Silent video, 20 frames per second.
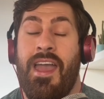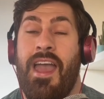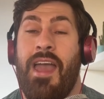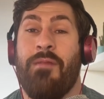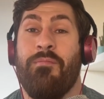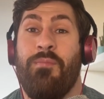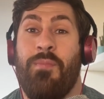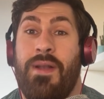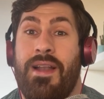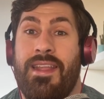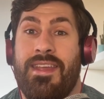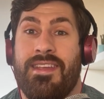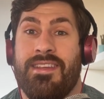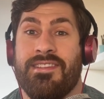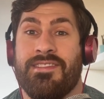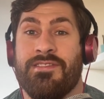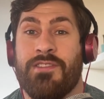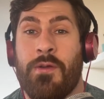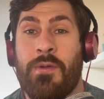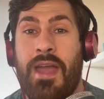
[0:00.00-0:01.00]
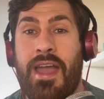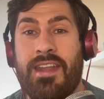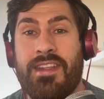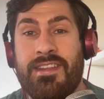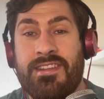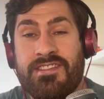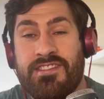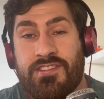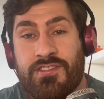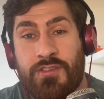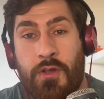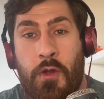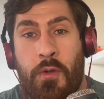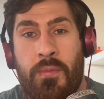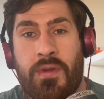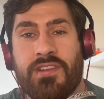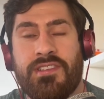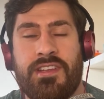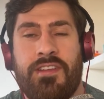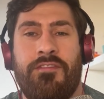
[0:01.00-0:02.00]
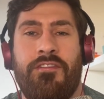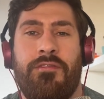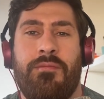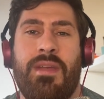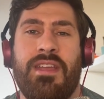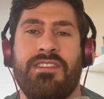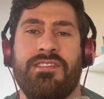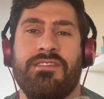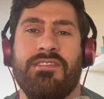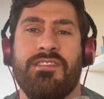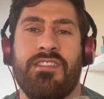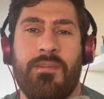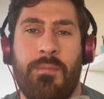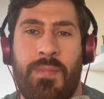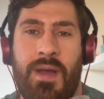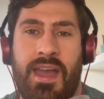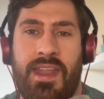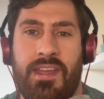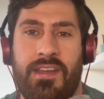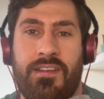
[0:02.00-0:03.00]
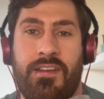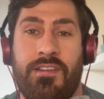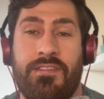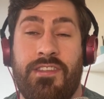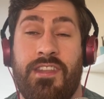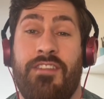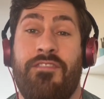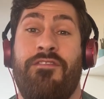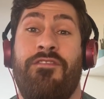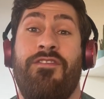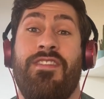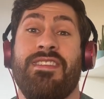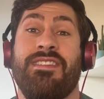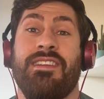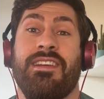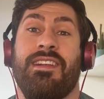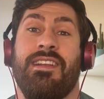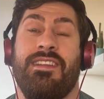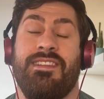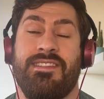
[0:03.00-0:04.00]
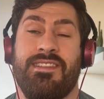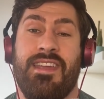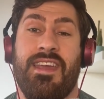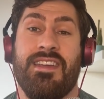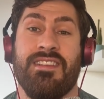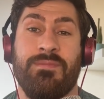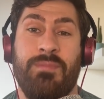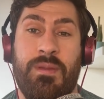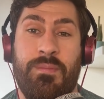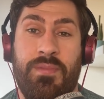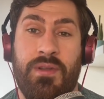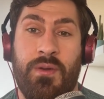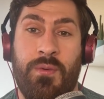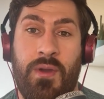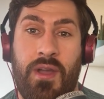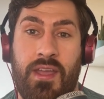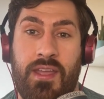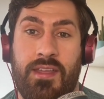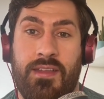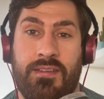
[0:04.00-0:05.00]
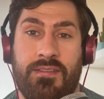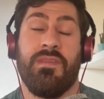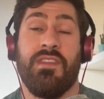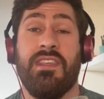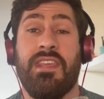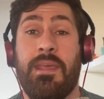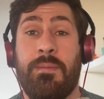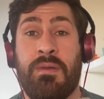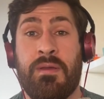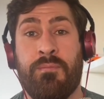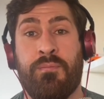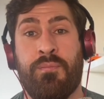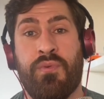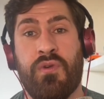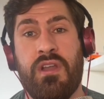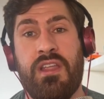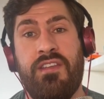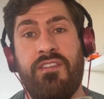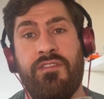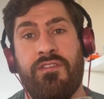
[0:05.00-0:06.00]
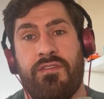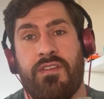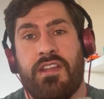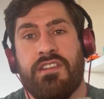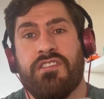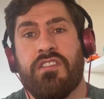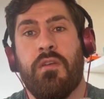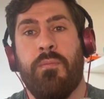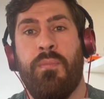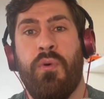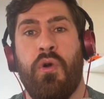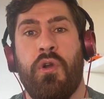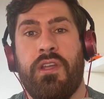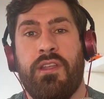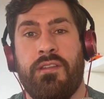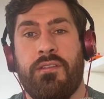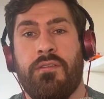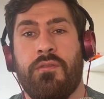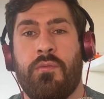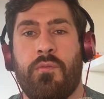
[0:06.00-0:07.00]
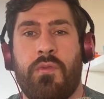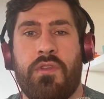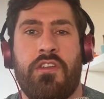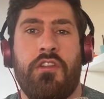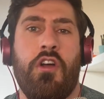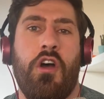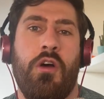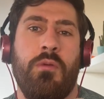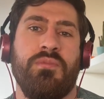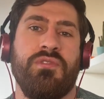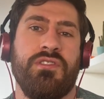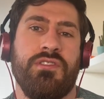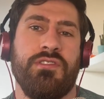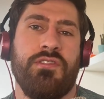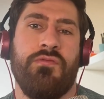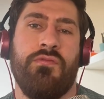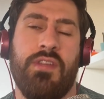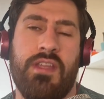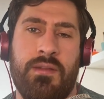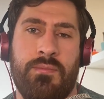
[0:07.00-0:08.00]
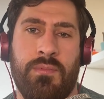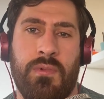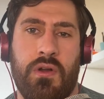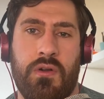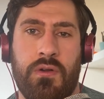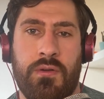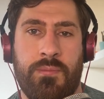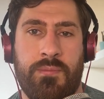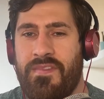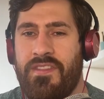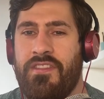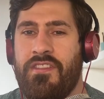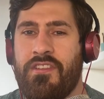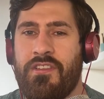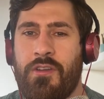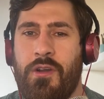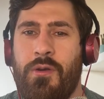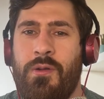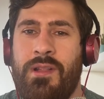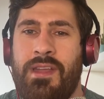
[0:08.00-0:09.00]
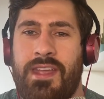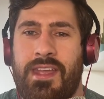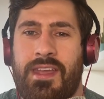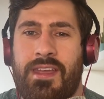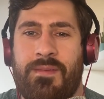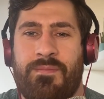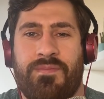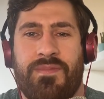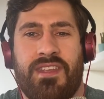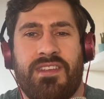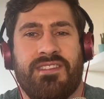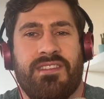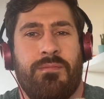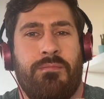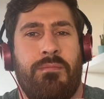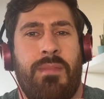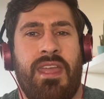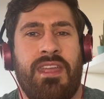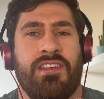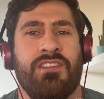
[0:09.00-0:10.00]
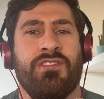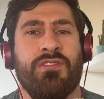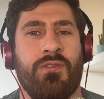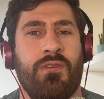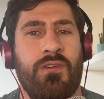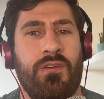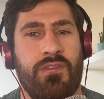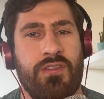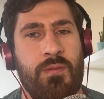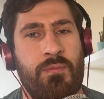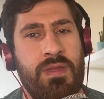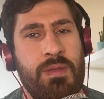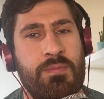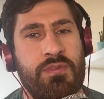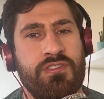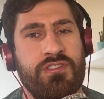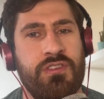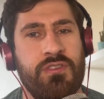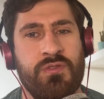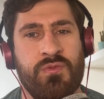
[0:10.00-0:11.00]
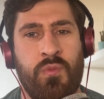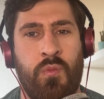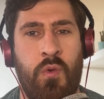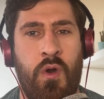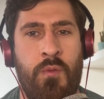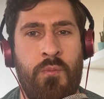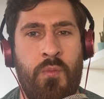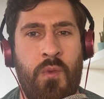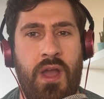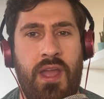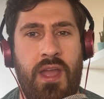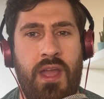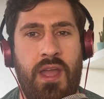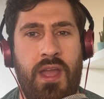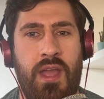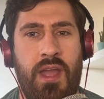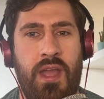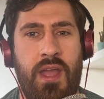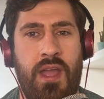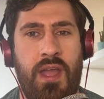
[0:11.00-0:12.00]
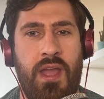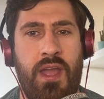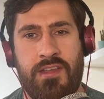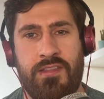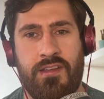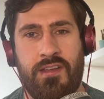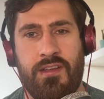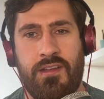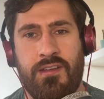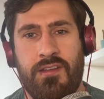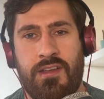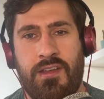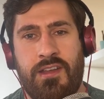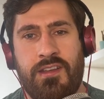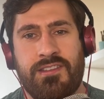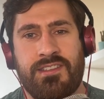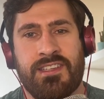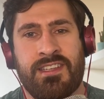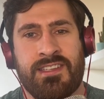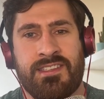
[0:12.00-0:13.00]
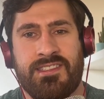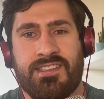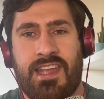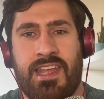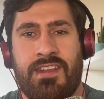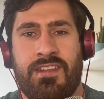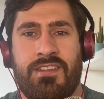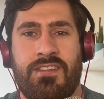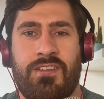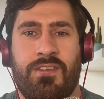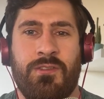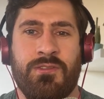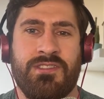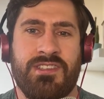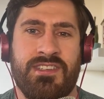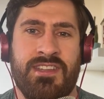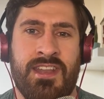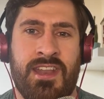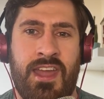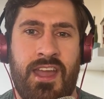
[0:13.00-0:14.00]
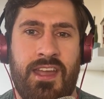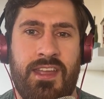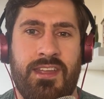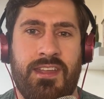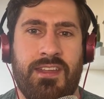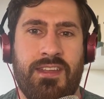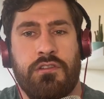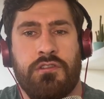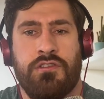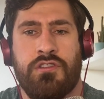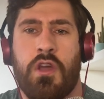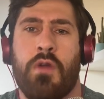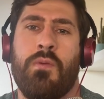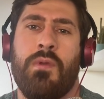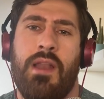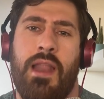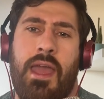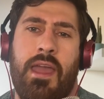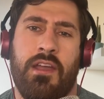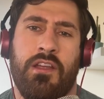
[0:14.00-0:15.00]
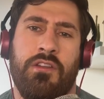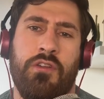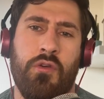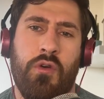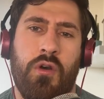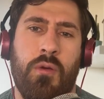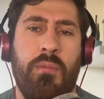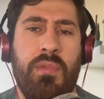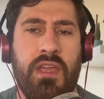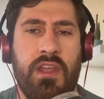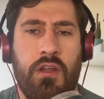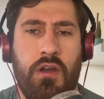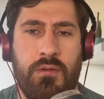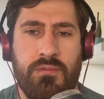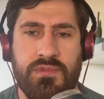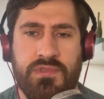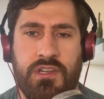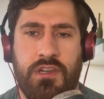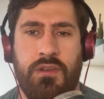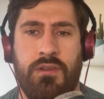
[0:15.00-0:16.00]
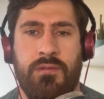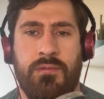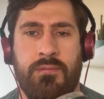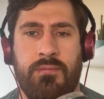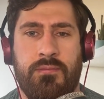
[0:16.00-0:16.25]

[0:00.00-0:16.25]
And please don't add in so much information to the banner that it physically scares people away. Keep it brief and to the point with an option to read more. The goal here is to make sure that people choose one way or another to consent or to deny. Don't let ignore be an option.